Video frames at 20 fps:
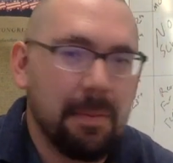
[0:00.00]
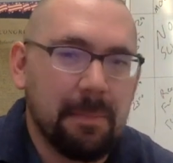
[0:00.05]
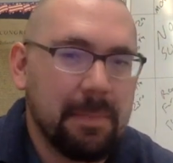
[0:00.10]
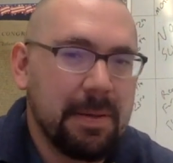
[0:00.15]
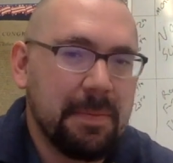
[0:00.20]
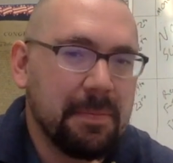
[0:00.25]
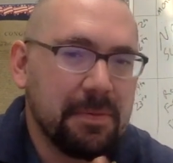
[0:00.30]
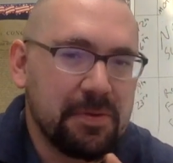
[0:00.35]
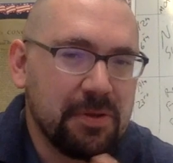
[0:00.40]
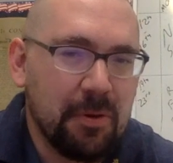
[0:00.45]

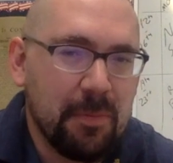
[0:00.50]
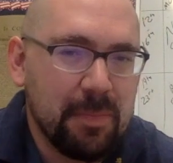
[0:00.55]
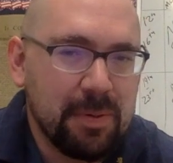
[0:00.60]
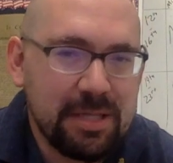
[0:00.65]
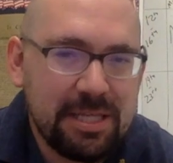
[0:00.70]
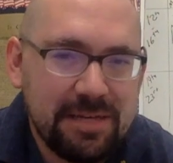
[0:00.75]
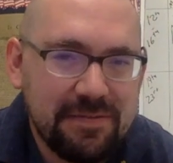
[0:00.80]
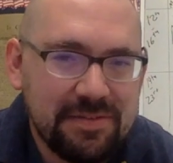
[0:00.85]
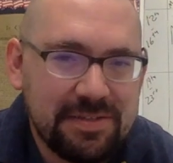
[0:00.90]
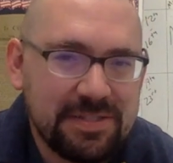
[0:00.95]
People don't
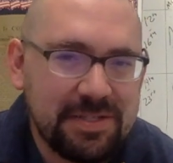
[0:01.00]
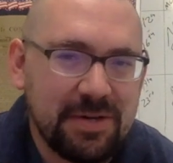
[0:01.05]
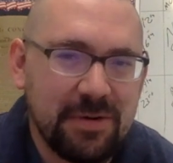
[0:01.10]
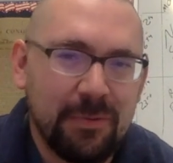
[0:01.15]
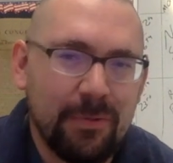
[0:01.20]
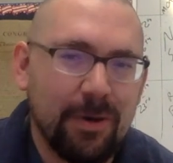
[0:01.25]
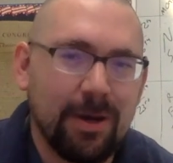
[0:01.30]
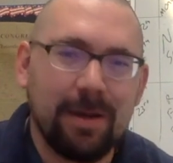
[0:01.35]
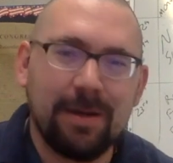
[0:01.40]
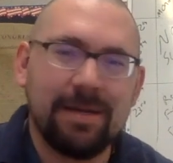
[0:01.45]
believe it's going to
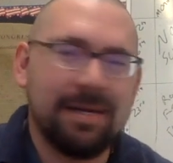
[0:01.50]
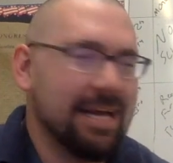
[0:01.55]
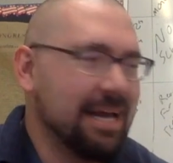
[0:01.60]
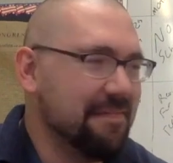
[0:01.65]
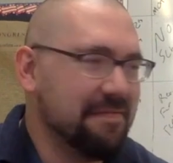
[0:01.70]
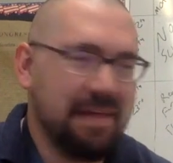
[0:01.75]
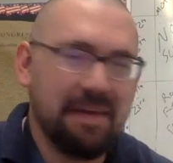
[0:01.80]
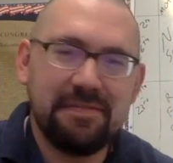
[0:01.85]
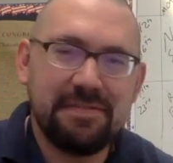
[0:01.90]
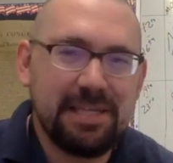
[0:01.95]
work.
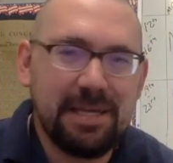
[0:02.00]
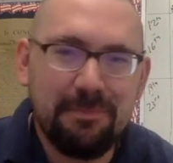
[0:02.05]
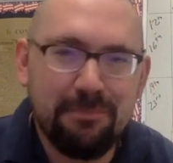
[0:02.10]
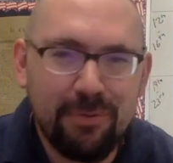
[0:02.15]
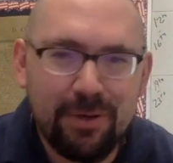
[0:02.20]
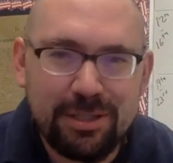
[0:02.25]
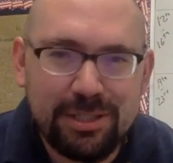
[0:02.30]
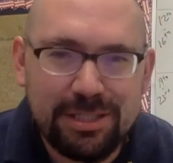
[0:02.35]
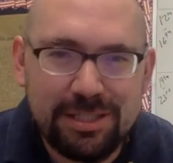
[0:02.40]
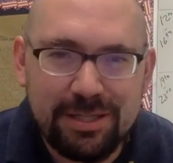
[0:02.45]
They've seen
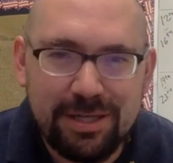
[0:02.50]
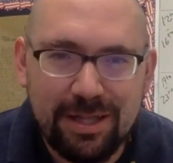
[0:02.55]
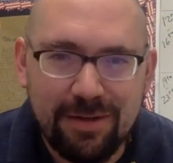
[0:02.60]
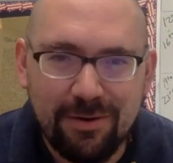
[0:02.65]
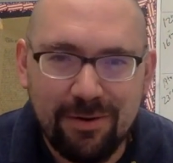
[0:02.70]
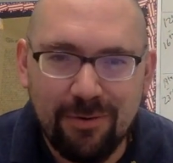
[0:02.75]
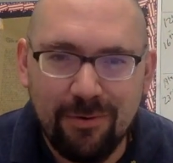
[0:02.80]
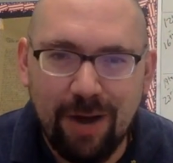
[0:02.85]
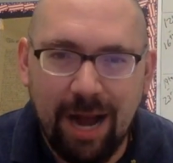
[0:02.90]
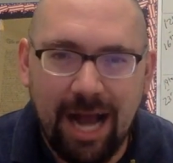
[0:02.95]
bridges
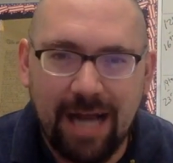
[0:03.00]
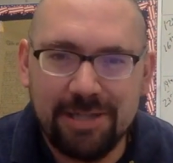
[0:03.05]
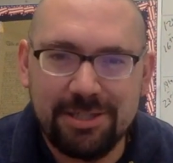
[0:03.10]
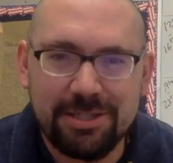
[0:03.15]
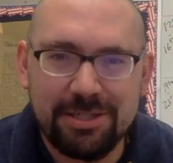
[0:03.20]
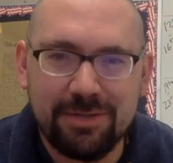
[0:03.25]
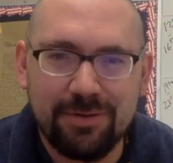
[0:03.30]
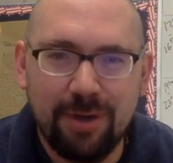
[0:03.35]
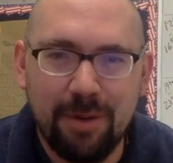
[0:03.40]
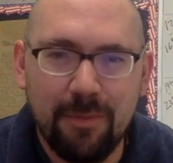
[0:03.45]
crash
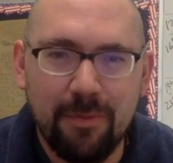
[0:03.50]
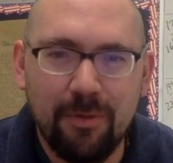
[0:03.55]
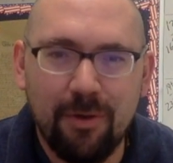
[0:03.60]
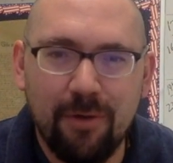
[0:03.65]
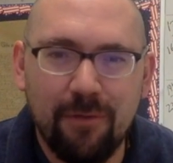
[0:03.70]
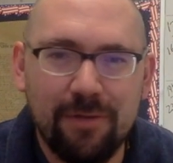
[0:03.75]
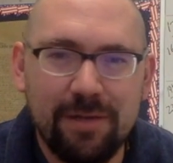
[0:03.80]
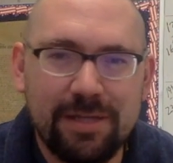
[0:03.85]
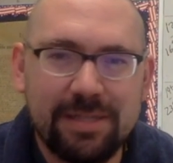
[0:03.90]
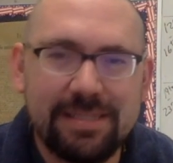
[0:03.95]
and crumble
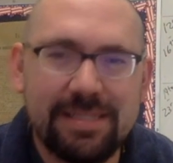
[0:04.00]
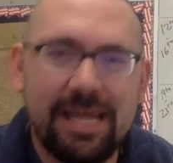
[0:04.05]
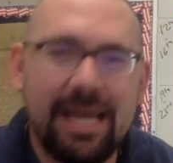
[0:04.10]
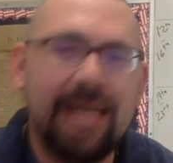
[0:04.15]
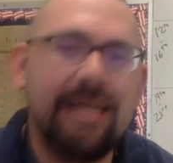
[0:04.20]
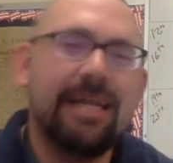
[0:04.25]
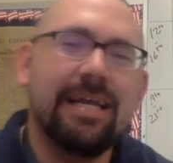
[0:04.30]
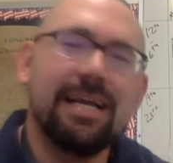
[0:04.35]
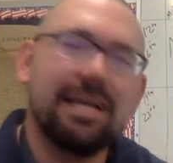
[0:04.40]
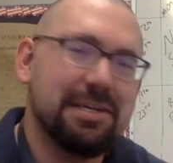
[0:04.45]
over this
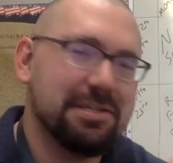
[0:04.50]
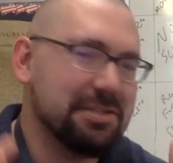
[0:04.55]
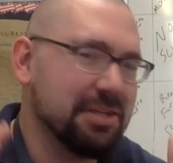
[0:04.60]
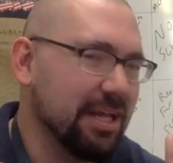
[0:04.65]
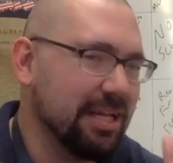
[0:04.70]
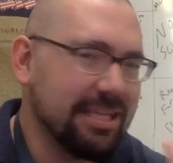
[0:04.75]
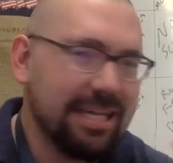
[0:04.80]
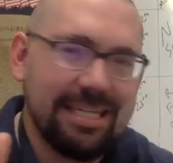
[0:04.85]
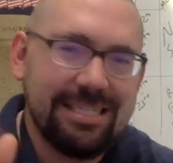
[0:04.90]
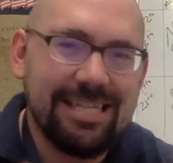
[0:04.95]
thing,
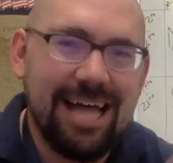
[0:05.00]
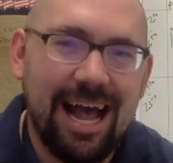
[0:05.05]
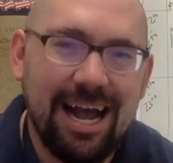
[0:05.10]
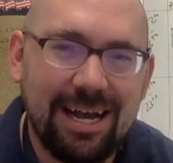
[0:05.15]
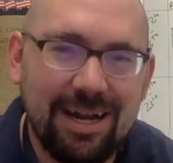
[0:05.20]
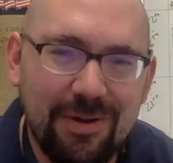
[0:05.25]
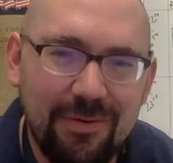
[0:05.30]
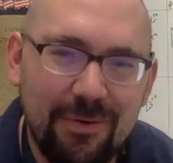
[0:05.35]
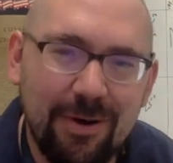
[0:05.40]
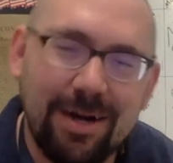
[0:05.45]
so this is not
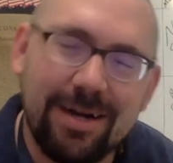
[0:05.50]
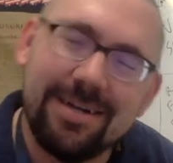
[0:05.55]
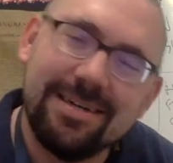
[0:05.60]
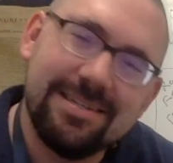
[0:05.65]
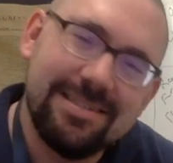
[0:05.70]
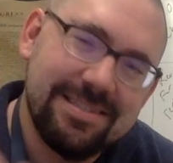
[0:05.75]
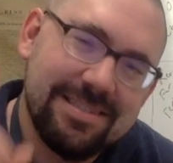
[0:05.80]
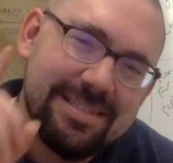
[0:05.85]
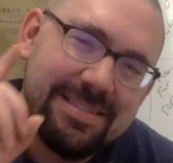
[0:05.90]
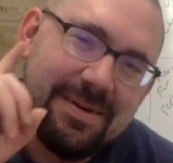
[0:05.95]
going to work.
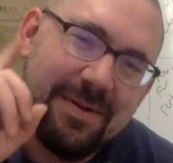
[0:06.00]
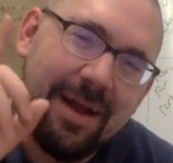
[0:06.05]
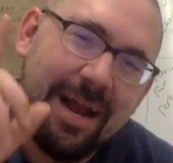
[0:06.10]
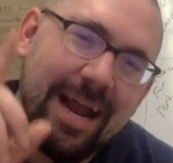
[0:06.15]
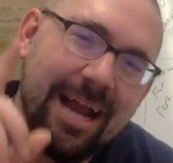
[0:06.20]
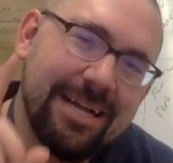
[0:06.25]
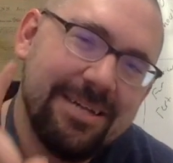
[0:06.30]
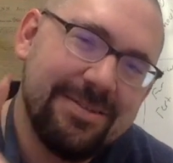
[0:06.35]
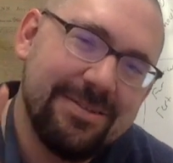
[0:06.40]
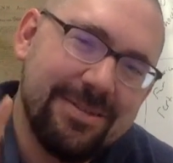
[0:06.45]
So
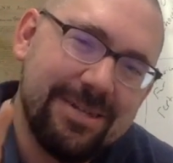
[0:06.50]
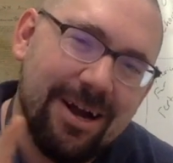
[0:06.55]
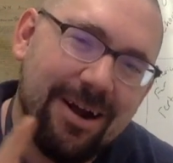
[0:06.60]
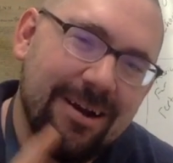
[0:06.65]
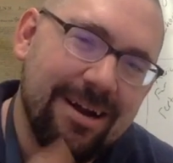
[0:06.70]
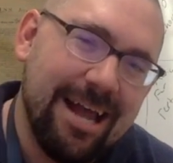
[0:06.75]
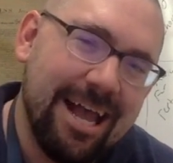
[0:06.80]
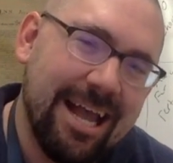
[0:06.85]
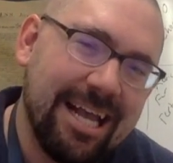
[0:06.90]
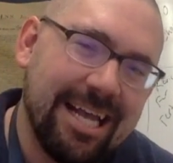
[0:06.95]
Andrew
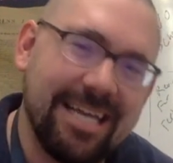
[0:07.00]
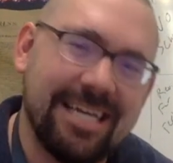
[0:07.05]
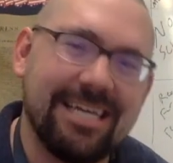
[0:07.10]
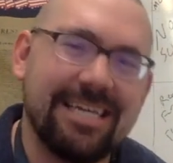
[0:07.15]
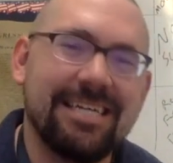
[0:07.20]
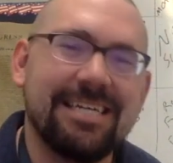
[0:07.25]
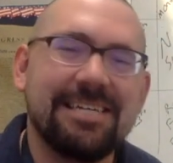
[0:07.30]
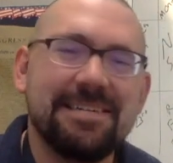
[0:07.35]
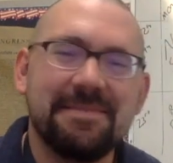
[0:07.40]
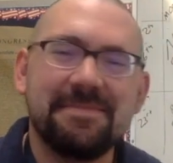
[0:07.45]
Carnegie,
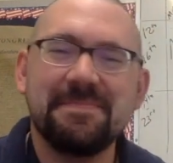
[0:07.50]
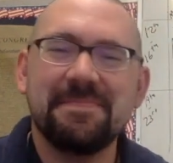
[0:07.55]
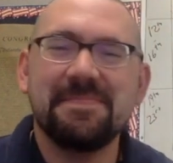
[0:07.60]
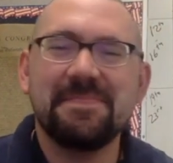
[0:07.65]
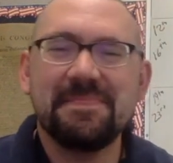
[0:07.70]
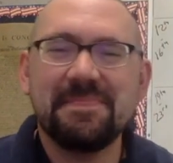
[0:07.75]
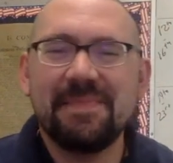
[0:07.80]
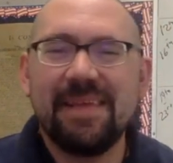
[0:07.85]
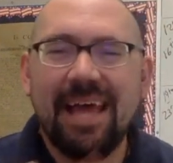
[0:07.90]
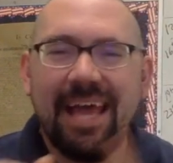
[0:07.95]

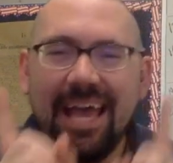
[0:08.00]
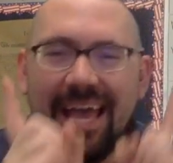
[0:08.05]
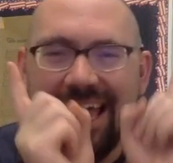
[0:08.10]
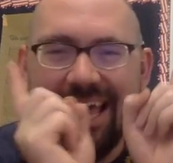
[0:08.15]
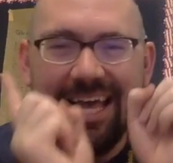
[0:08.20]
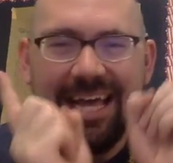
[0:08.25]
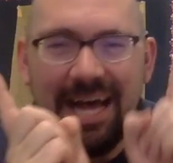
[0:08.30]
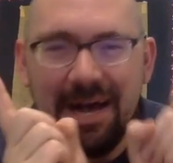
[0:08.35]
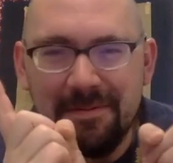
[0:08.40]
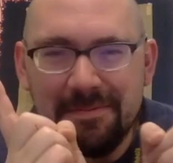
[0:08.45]

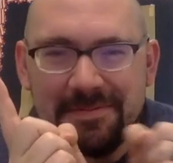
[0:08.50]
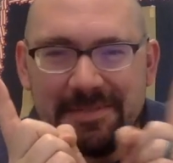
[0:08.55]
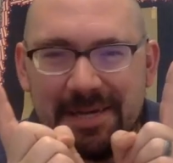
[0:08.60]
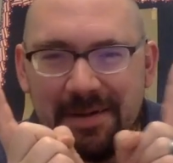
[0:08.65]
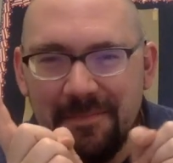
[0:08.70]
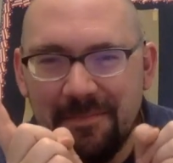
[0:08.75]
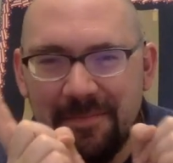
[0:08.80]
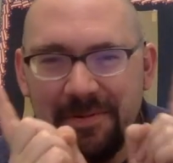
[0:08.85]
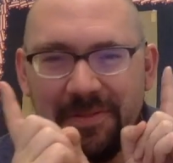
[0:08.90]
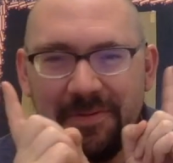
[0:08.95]
he comes
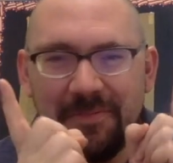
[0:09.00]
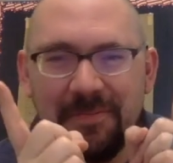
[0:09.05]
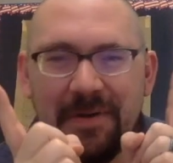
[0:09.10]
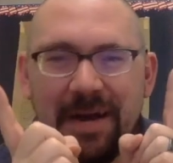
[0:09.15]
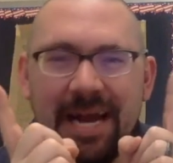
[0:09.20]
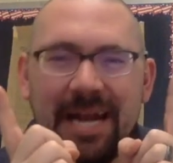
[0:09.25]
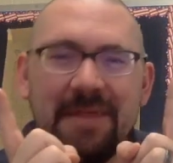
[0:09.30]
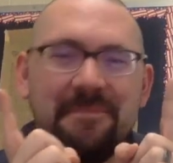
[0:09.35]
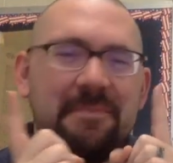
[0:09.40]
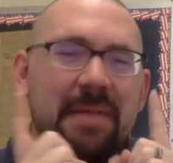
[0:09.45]
up with a
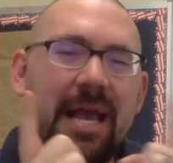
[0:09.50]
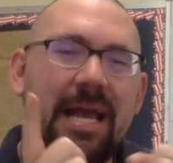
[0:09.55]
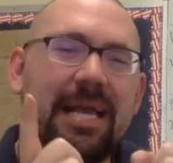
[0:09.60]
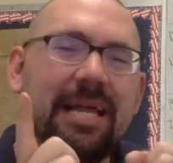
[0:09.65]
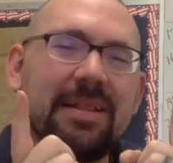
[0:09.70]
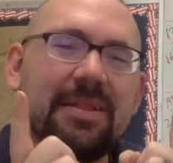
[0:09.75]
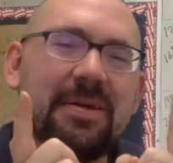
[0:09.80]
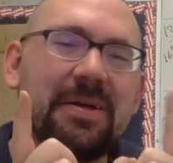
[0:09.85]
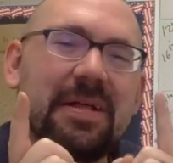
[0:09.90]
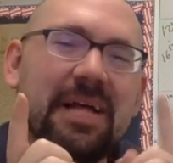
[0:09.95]
way to make
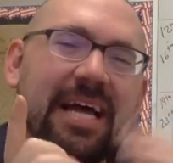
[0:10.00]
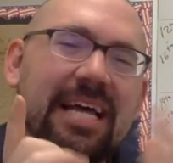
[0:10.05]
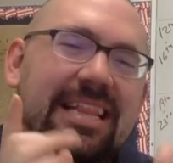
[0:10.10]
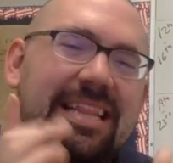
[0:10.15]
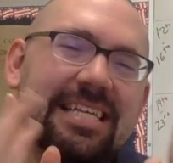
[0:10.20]
it look like